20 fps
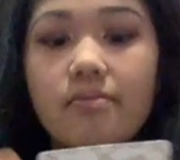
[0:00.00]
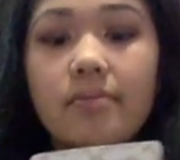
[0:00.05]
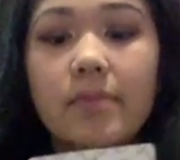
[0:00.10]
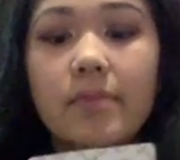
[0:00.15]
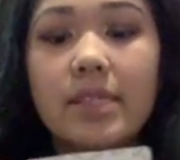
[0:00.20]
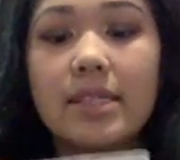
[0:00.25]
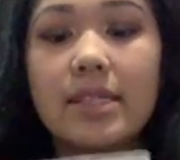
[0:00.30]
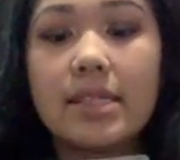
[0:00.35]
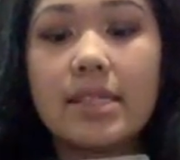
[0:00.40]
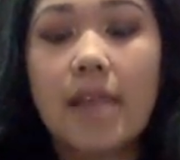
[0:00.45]

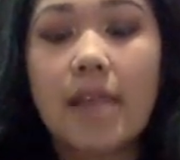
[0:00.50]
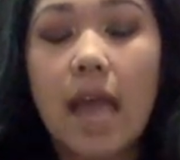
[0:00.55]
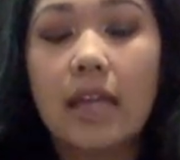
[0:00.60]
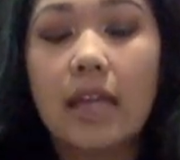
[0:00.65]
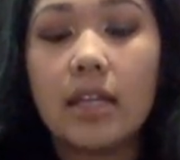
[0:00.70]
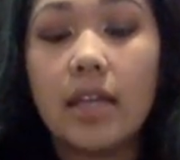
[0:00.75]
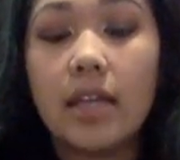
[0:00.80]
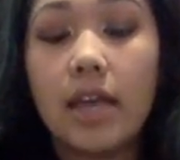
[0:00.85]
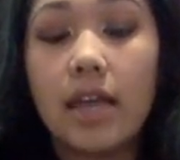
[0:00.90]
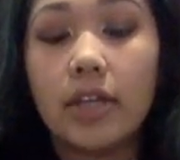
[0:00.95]

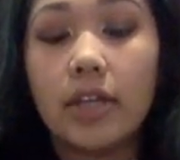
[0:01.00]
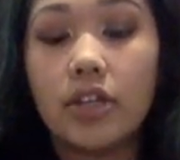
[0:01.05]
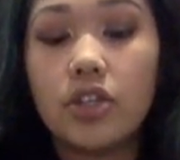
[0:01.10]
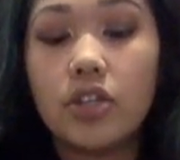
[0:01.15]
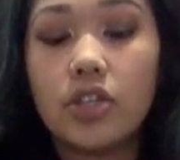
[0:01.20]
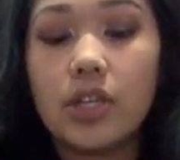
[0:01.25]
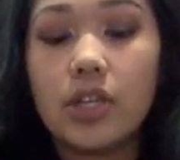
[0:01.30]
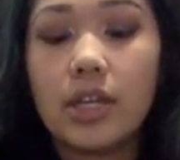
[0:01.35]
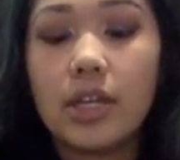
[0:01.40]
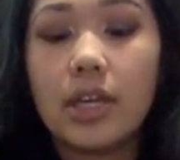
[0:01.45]
stagnant
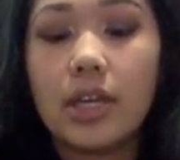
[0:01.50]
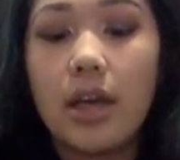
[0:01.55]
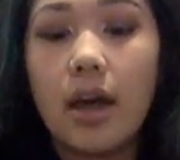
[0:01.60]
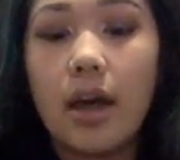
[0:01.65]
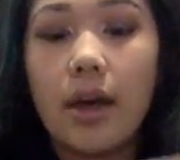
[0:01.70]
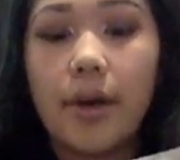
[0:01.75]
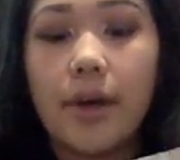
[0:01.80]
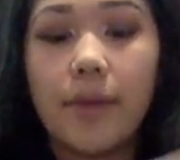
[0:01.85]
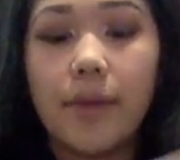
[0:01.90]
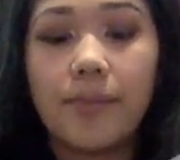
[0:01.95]
energy.
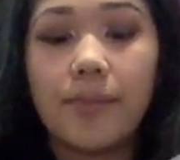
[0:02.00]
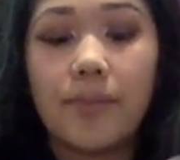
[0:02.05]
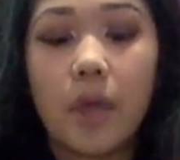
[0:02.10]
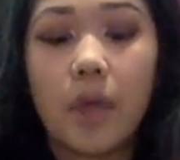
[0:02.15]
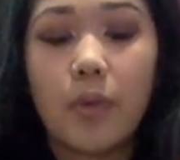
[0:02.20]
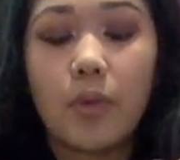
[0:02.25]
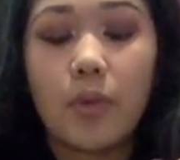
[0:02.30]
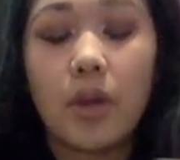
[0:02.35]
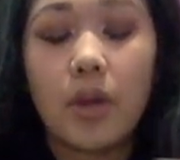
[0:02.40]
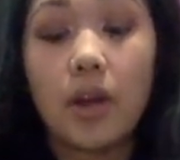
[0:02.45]

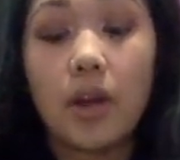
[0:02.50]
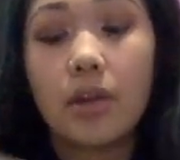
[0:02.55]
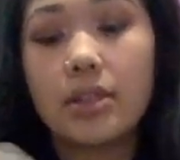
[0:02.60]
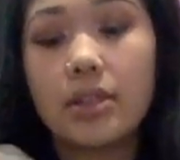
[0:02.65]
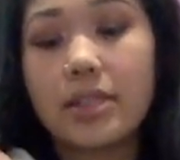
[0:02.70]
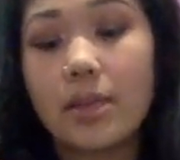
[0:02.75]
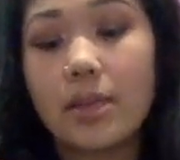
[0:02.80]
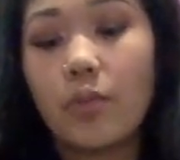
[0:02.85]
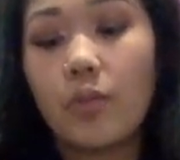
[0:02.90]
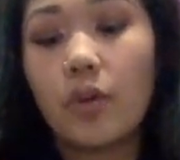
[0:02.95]

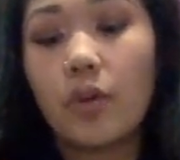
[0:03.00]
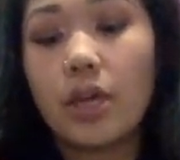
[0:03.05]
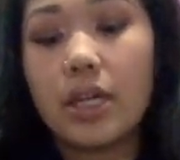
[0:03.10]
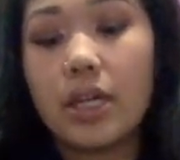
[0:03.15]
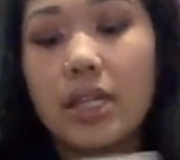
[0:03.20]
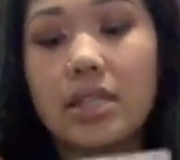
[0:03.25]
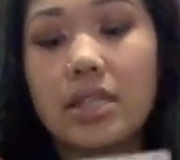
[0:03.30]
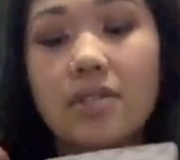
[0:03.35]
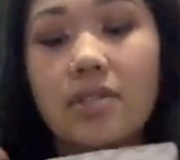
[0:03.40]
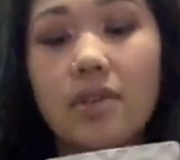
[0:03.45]
Someone
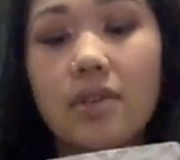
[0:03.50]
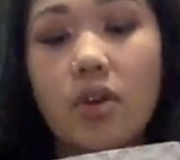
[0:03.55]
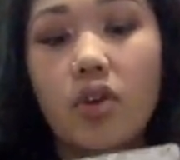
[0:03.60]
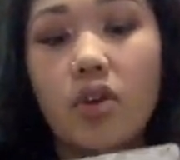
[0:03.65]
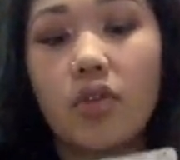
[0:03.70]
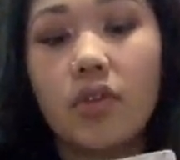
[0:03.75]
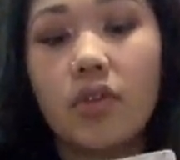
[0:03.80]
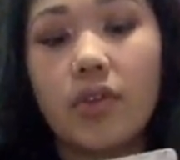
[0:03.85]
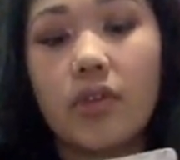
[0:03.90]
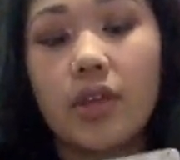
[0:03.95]
is
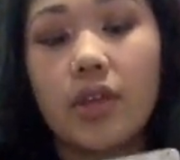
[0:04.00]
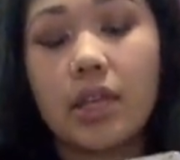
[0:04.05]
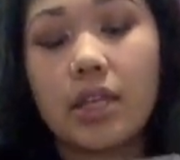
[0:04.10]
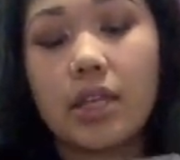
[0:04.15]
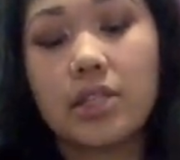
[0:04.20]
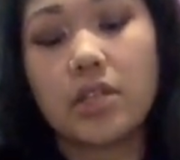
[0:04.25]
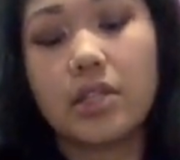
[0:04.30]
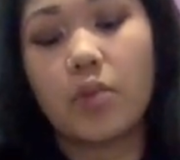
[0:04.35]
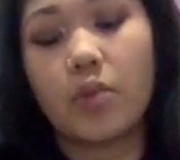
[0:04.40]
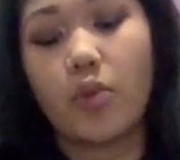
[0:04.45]

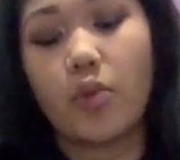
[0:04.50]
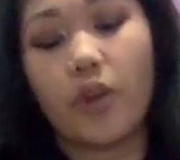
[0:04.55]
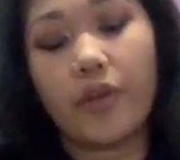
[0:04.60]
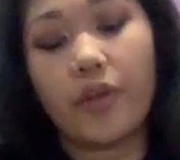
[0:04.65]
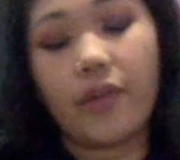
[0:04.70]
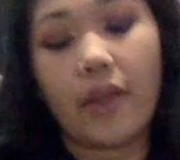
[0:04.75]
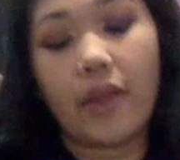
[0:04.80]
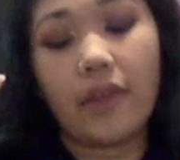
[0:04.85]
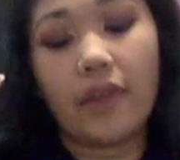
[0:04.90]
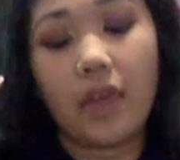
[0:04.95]
overthinking to the
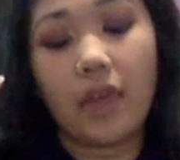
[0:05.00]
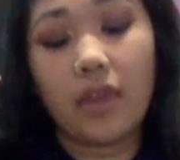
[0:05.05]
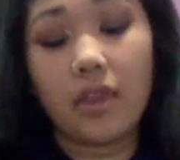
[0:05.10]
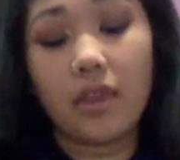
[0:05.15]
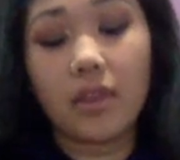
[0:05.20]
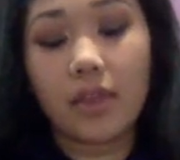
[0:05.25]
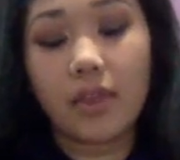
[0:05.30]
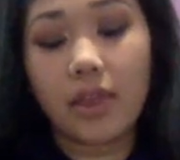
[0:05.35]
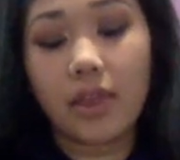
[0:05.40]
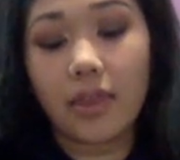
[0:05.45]
point that they
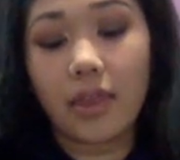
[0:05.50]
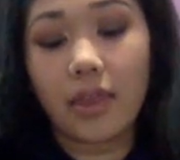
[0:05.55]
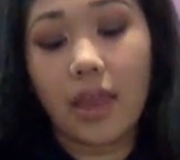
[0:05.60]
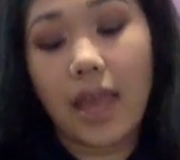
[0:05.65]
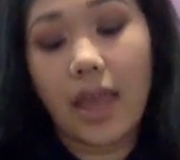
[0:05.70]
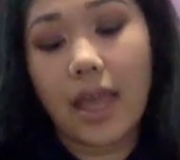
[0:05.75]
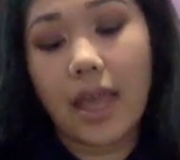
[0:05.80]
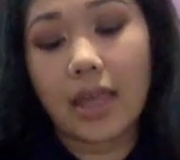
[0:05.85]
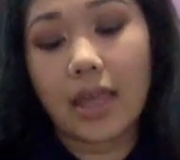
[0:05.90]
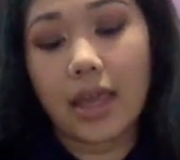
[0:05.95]
think that they
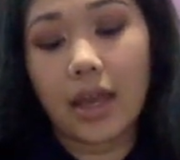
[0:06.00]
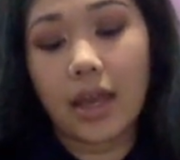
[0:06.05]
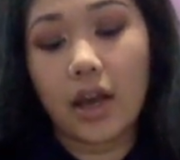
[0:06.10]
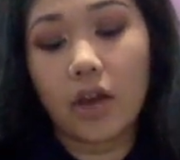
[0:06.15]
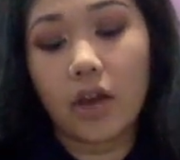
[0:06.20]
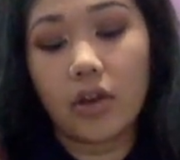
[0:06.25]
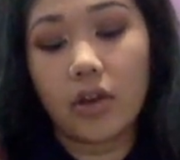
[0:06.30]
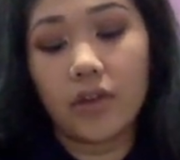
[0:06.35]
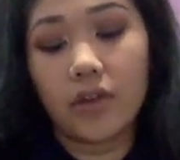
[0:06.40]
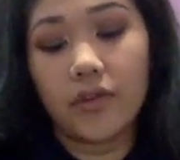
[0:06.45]
can't get
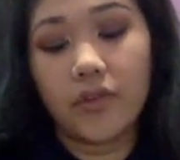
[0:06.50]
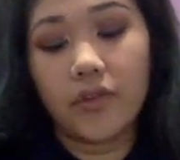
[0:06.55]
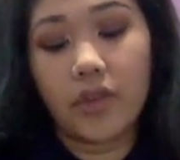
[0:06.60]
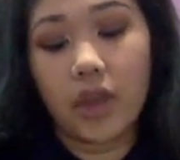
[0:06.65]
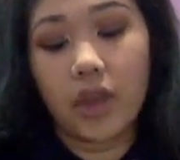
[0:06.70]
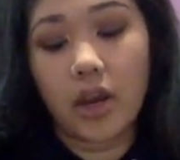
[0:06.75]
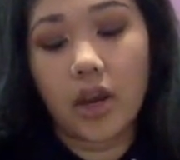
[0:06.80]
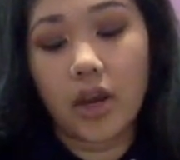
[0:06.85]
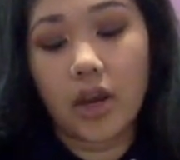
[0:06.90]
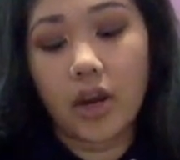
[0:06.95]
out of
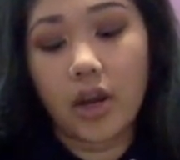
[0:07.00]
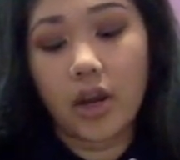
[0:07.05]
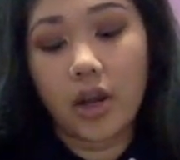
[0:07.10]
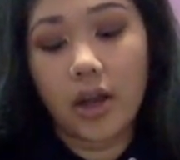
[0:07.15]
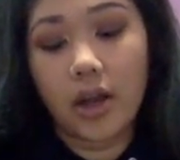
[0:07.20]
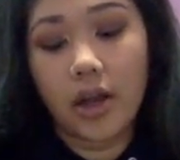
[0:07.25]
their